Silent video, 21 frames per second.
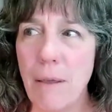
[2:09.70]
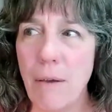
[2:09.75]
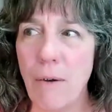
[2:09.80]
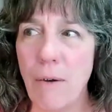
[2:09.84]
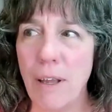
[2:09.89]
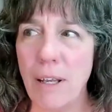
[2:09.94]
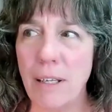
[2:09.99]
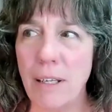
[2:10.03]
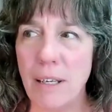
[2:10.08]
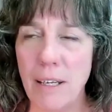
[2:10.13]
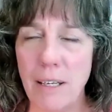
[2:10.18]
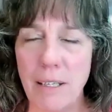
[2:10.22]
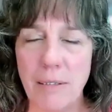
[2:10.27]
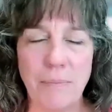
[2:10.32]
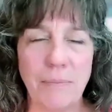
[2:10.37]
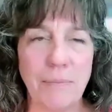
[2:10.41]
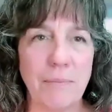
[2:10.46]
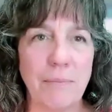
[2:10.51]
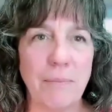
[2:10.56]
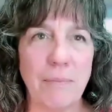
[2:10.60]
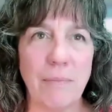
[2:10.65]
on
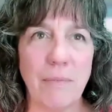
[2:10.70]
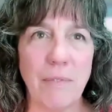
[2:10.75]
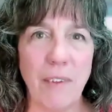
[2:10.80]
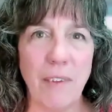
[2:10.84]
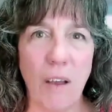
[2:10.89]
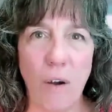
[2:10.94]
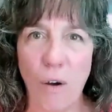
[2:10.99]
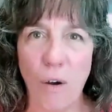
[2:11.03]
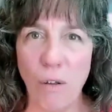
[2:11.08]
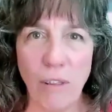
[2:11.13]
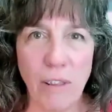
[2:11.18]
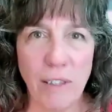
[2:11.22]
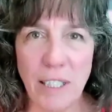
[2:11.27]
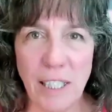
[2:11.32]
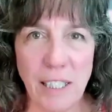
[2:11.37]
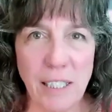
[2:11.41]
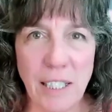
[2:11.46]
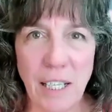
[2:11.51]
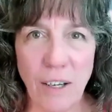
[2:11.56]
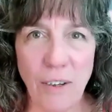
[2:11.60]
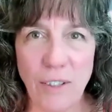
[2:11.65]
all the
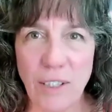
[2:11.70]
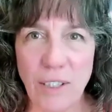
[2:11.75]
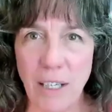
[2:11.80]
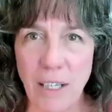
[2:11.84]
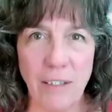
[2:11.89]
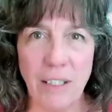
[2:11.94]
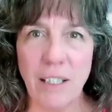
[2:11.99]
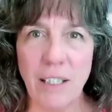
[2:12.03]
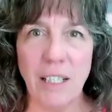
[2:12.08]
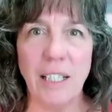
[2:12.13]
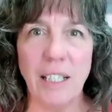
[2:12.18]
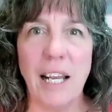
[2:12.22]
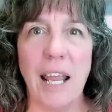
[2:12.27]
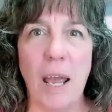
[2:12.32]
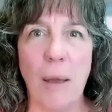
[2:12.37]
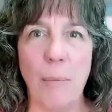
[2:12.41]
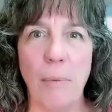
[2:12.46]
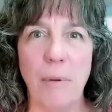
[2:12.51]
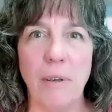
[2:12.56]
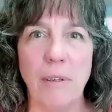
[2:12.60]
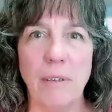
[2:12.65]
details and everything that
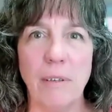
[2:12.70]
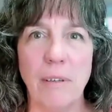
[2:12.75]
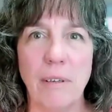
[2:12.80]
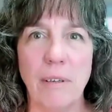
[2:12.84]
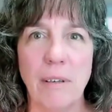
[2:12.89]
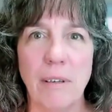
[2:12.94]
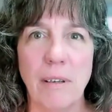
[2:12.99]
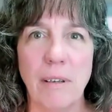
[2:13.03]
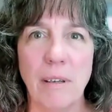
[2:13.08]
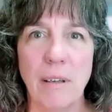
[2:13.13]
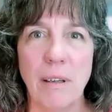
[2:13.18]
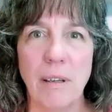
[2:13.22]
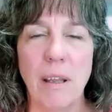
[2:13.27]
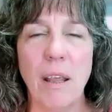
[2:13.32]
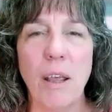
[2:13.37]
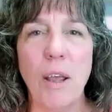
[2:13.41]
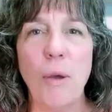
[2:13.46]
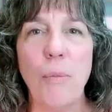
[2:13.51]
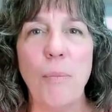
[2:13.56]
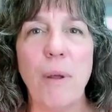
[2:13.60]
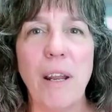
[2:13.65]
happened.
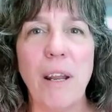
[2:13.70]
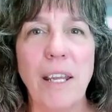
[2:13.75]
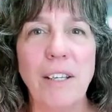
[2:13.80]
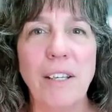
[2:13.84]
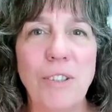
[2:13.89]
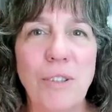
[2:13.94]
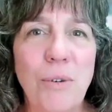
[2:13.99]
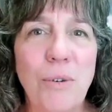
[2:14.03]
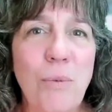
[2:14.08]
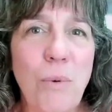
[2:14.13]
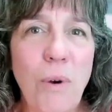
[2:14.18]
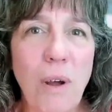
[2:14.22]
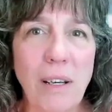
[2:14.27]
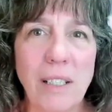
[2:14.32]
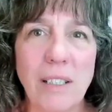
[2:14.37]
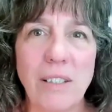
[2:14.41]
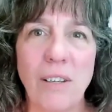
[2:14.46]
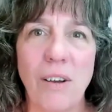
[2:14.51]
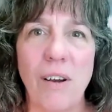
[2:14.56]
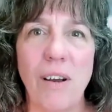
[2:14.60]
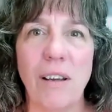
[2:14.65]
But I do want
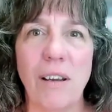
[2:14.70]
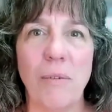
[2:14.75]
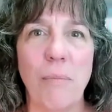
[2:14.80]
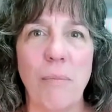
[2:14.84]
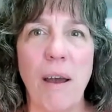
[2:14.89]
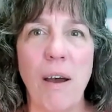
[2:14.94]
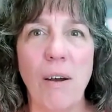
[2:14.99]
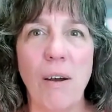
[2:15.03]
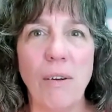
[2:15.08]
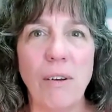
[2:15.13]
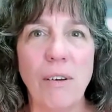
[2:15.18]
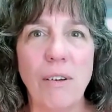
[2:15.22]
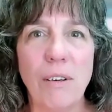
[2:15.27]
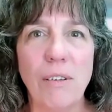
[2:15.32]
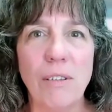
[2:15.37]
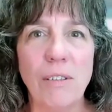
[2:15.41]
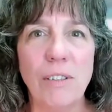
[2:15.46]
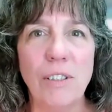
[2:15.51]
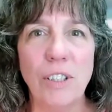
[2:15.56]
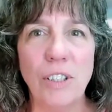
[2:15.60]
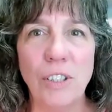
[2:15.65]
to talk about
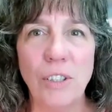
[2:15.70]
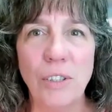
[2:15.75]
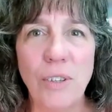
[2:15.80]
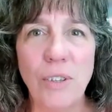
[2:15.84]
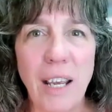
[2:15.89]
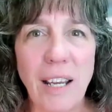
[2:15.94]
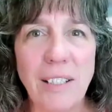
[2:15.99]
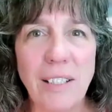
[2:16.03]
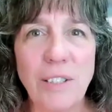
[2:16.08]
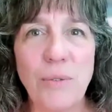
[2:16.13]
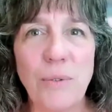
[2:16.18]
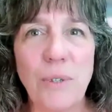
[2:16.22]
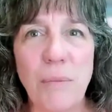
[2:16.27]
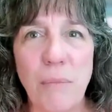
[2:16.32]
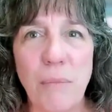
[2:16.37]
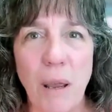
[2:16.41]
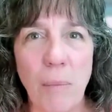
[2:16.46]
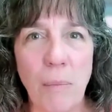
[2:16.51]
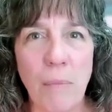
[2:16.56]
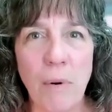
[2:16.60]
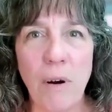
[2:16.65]
do you guys
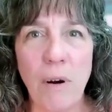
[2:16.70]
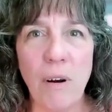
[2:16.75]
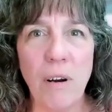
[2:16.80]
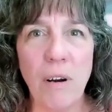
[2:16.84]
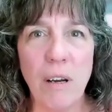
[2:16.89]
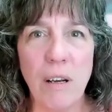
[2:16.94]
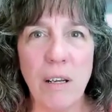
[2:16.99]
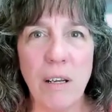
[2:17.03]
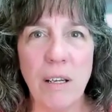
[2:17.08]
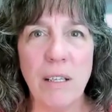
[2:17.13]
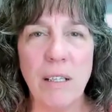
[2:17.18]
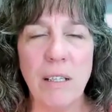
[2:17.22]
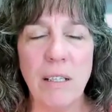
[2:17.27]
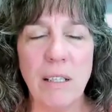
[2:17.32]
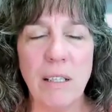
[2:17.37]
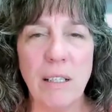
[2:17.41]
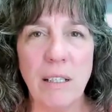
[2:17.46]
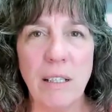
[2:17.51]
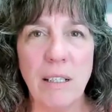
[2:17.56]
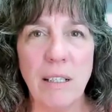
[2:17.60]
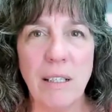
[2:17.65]
remember
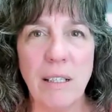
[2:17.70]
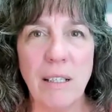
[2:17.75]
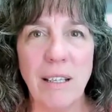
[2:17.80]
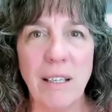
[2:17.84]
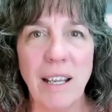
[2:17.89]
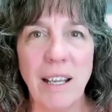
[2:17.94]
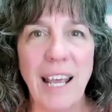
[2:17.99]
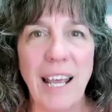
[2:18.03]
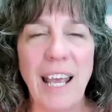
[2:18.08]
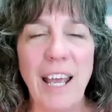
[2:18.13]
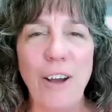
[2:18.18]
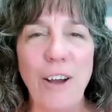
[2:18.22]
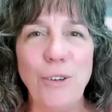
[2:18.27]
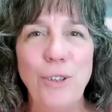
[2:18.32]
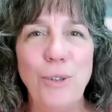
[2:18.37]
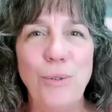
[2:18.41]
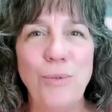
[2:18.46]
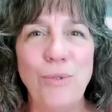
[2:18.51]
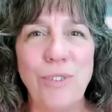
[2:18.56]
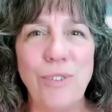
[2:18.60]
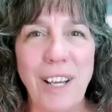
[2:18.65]
how
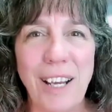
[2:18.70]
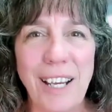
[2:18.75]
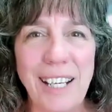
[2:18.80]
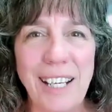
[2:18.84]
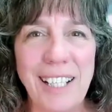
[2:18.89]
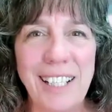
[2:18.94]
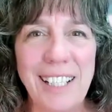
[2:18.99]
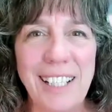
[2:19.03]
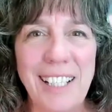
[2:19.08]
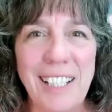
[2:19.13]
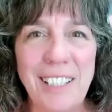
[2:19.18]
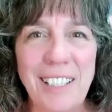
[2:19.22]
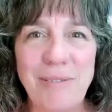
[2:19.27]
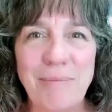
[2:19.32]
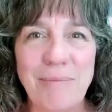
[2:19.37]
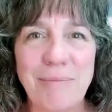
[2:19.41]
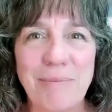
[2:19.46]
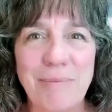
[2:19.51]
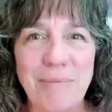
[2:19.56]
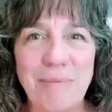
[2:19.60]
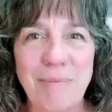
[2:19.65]
united
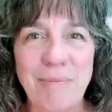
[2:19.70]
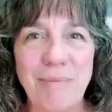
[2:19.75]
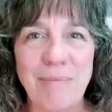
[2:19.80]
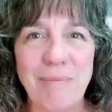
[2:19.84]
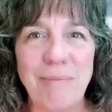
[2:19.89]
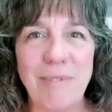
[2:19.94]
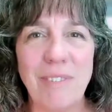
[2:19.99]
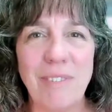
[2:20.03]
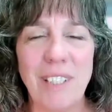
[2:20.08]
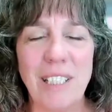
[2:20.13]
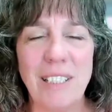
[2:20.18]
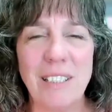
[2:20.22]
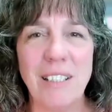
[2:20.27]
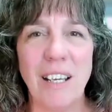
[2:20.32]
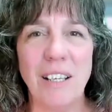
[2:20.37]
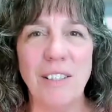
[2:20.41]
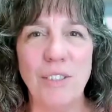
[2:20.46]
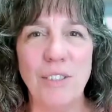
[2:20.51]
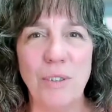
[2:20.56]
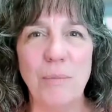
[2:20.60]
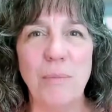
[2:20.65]
this
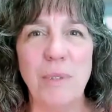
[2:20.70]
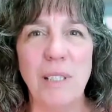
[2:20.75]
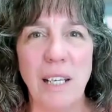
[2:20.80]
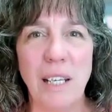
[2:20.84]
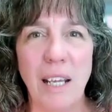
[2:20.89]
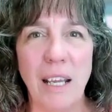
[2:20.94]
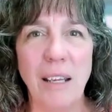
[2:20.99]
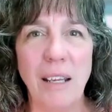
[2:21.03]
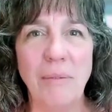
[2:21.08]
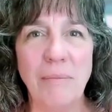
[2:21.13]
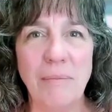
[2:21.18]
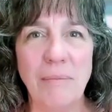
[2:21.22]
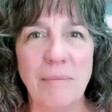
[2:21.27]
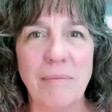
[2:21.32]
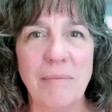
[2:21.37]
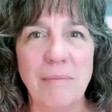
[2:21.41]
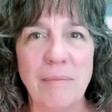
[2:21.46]
country became?